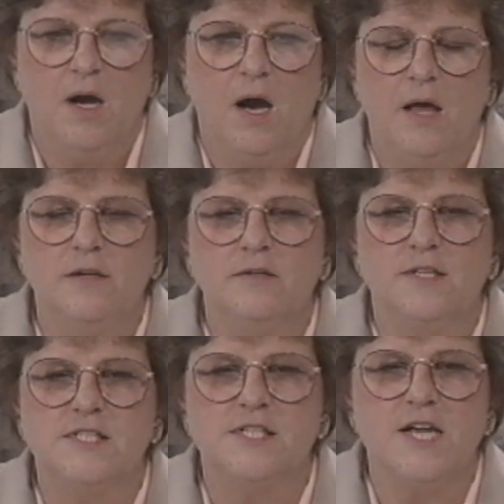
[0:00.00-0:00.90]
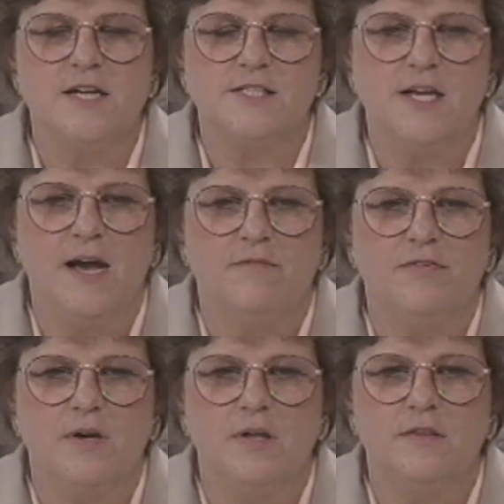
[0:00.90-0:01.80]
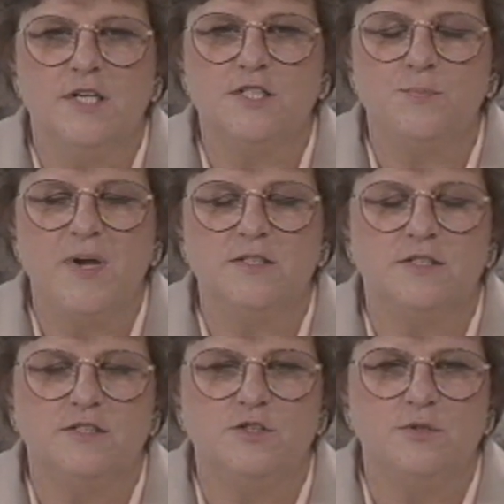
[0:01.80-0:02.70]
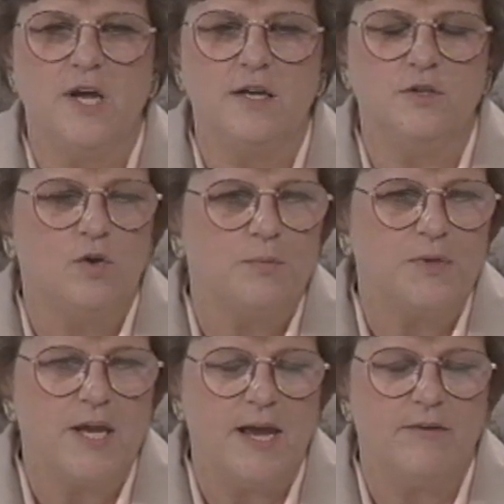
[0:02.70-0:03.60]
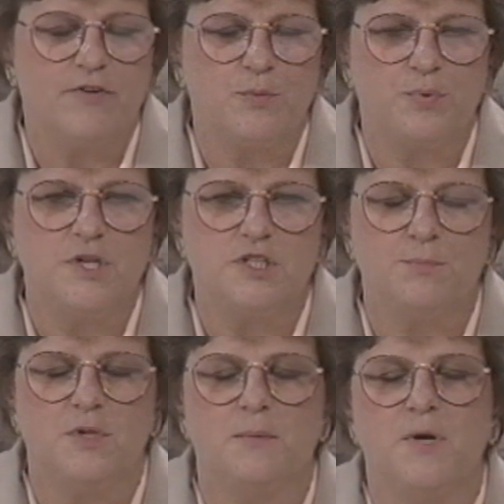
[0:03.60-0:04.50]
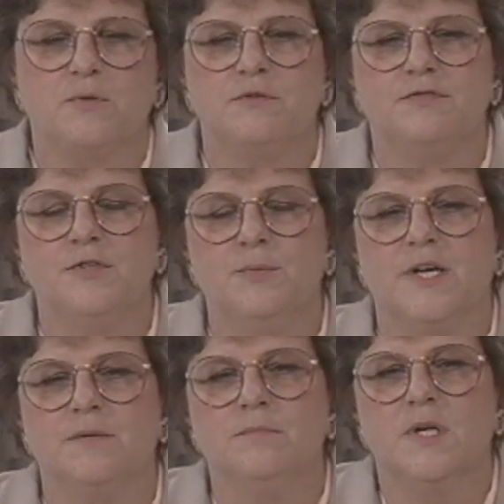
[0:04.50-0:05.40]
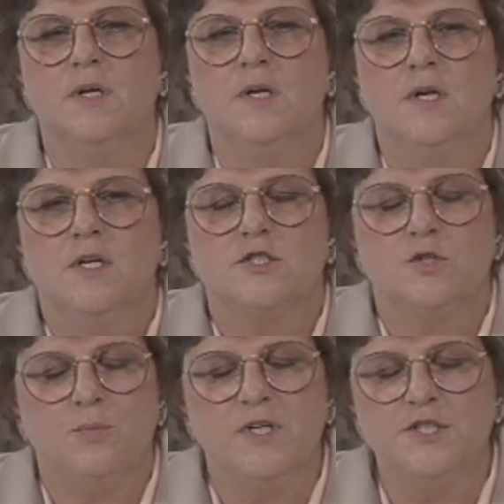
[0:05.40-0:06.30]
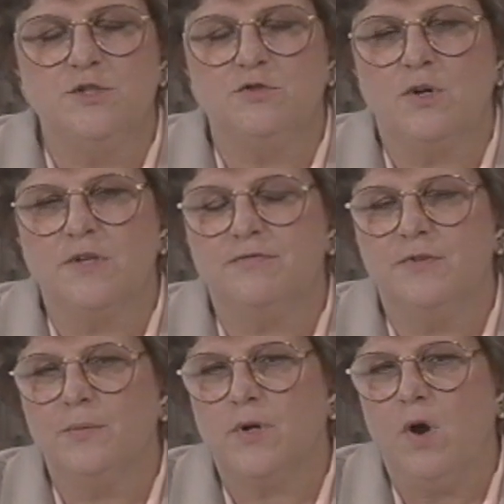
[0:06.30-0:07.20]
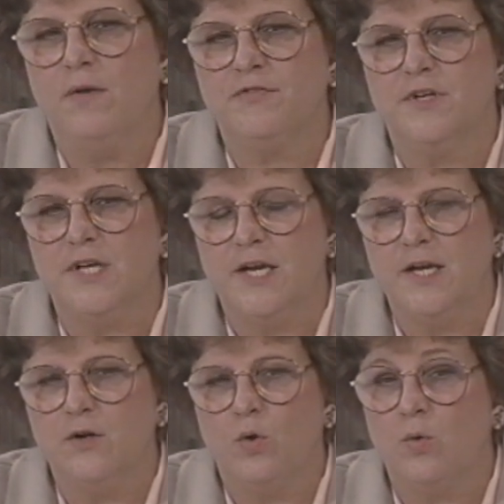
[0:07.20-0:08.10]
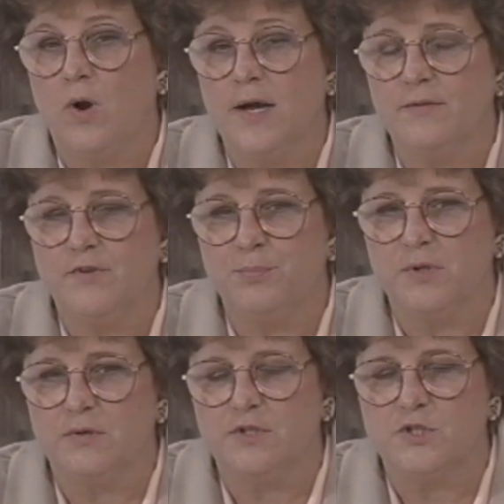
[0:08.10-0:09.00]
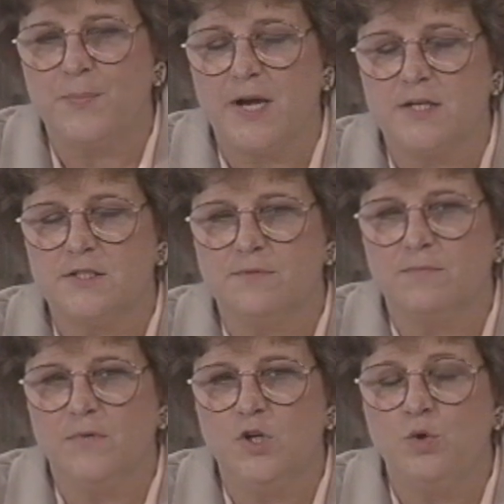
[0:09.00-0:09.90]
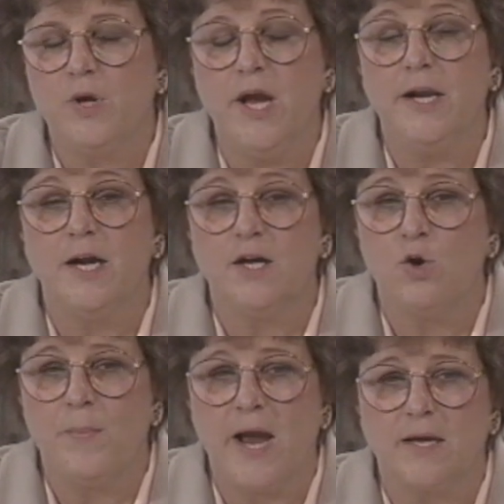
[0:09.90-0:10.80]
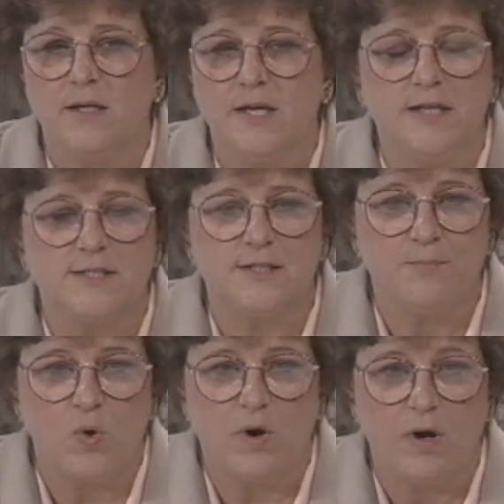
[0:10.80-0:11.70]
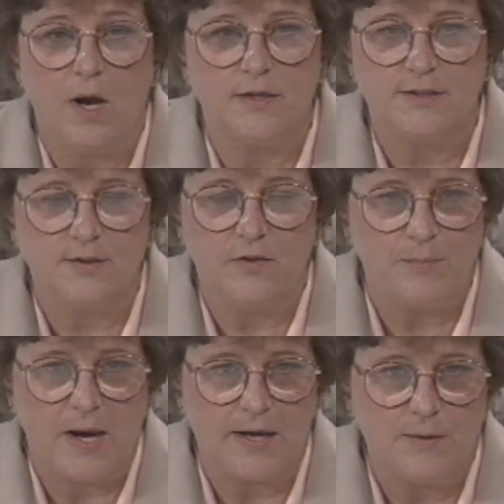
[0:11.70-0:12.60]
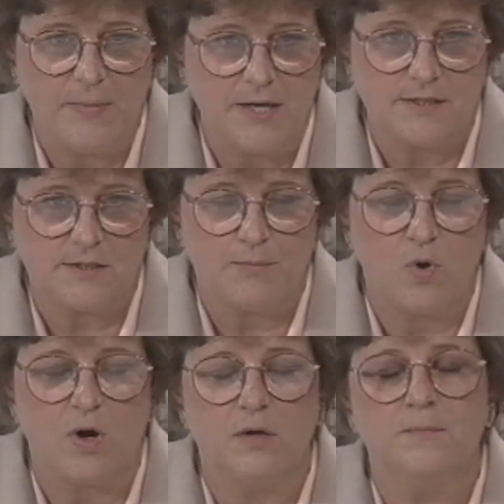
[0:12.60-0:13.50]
Other than CSF, these spaces do not normally have an appreciable amount of fluid. So once you draw the fluid off the knee or out of the pleural space, you cannot go back and get some more until the body makes some more.